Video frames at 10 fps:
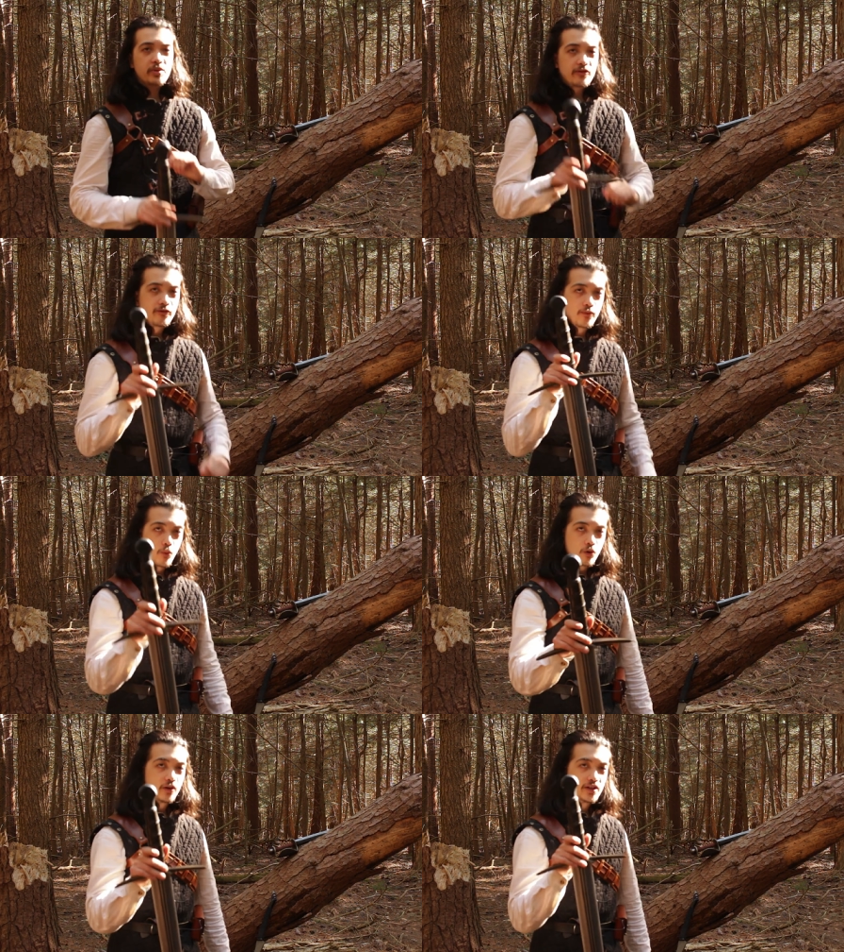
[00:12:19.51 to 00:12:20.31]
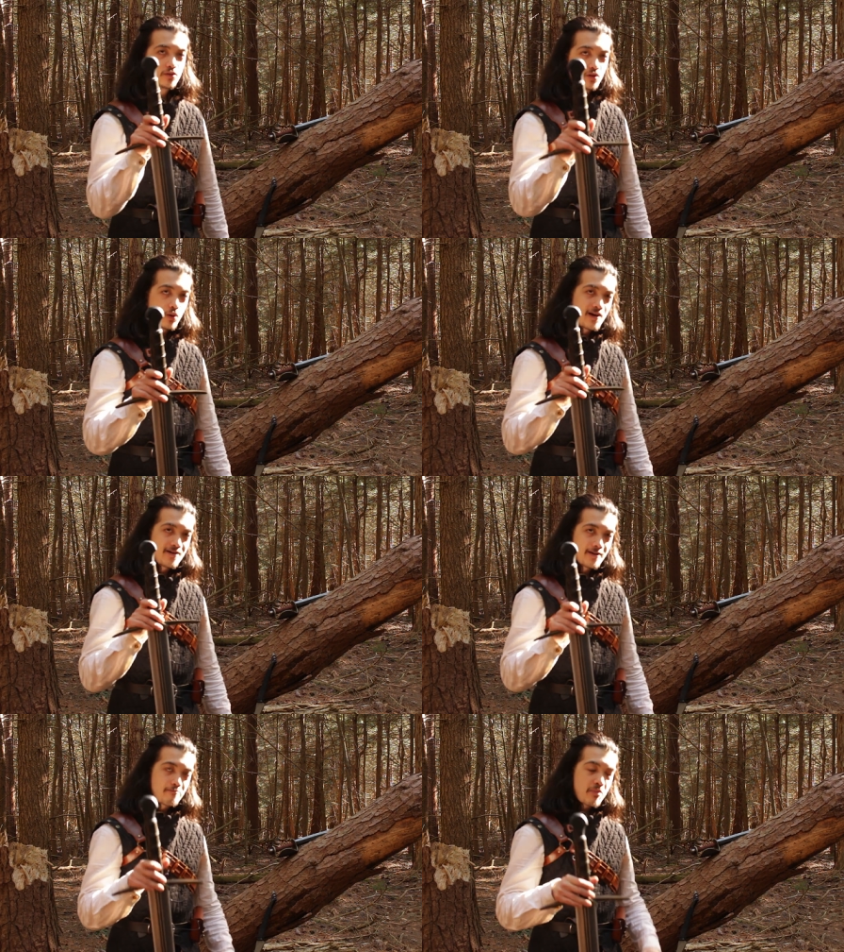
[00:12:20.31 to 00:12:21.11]
before you go
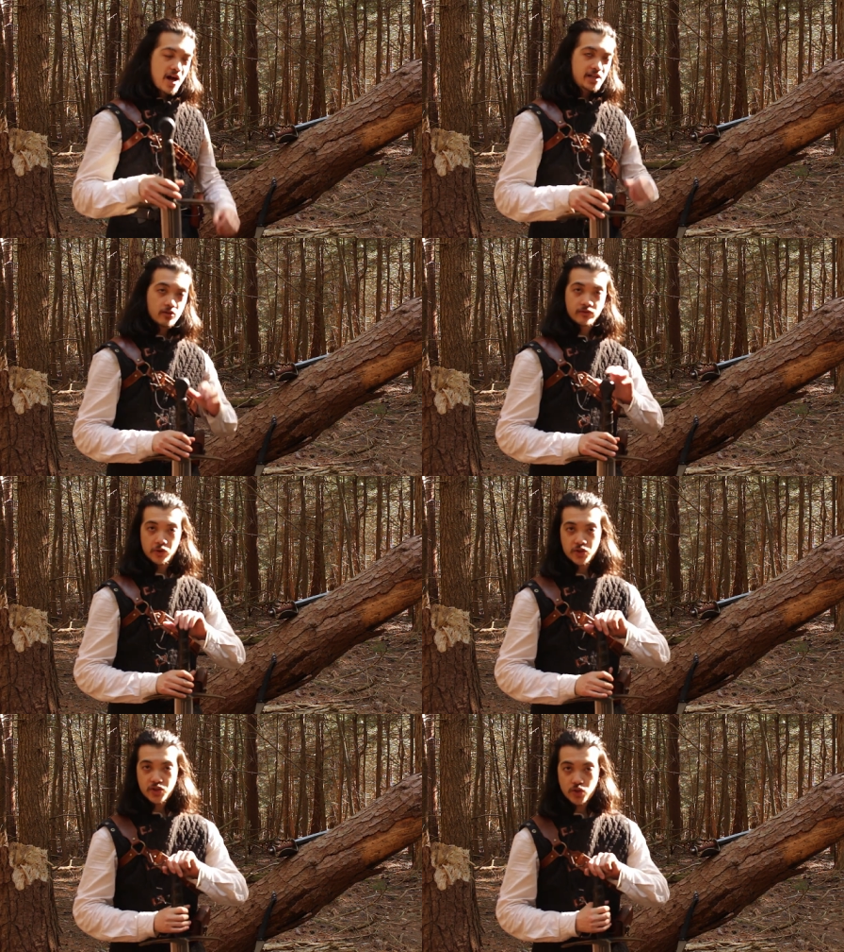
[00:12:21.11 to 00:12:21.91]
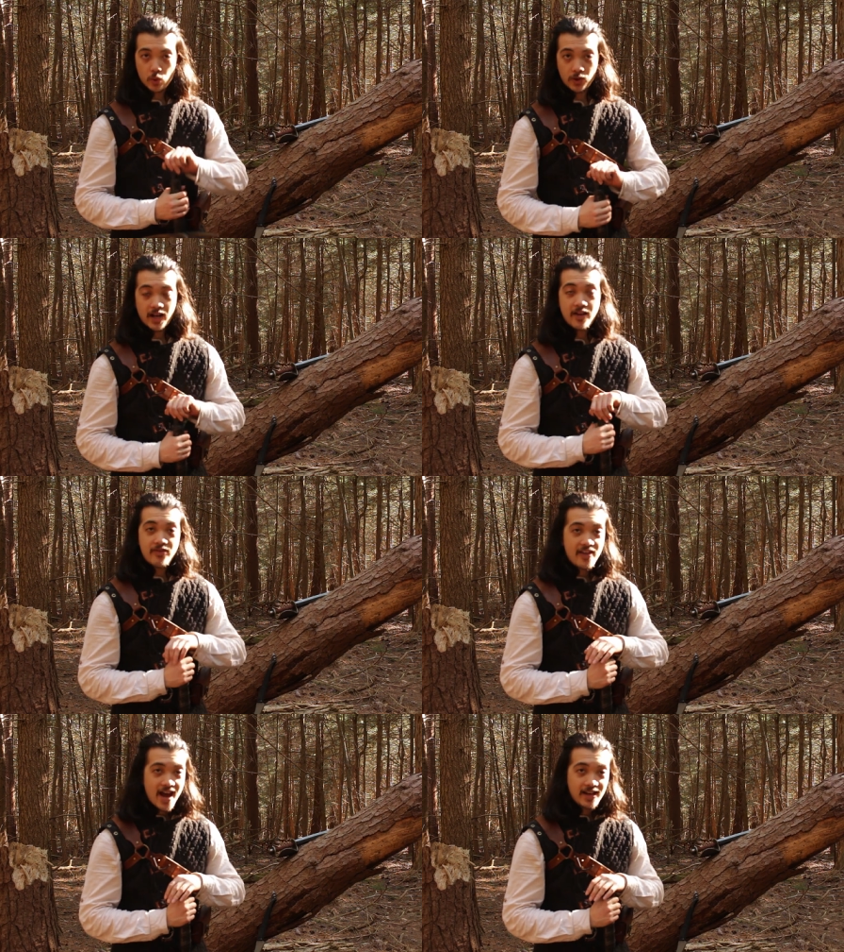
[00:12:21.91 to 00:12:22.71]
out and buy your first sword,
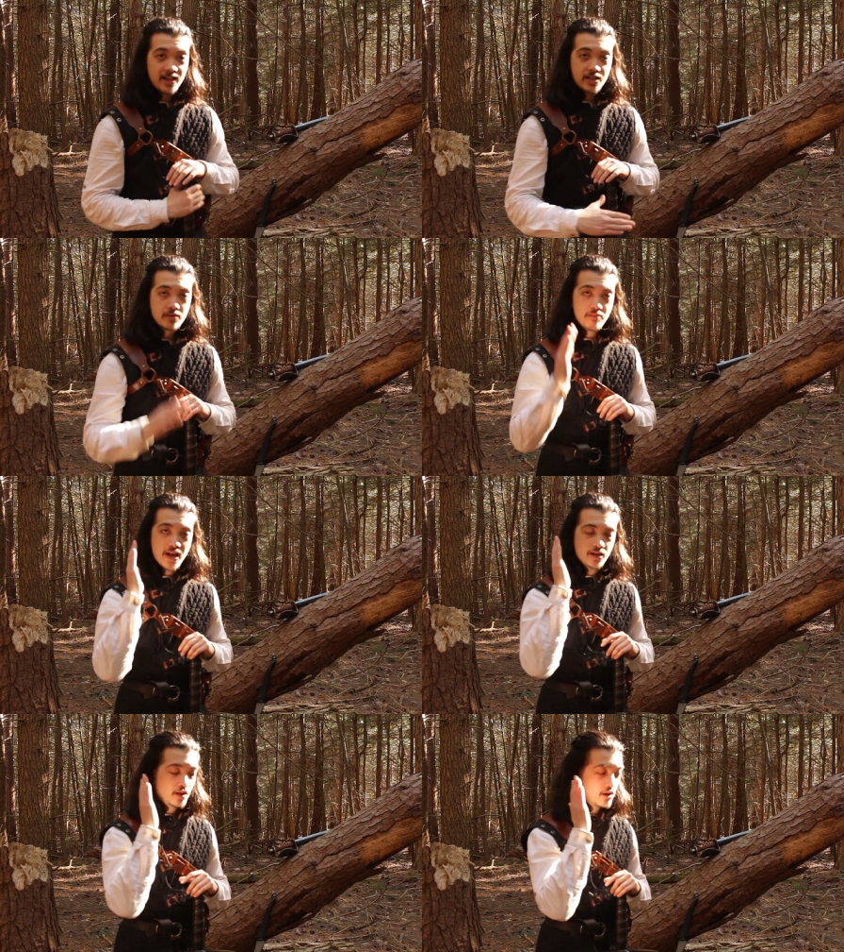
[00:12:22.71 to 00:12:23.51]
and that is make